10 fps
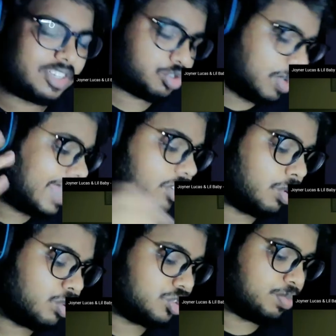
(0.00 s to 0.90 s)
They're trying to
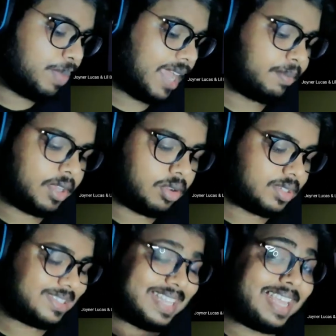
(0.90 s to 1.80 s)
hold you back
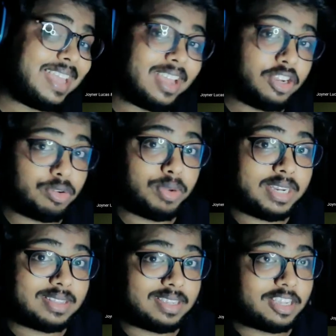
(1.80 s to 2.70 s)
because they can't do
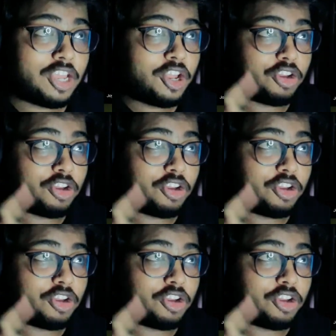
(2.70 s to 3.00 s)
anything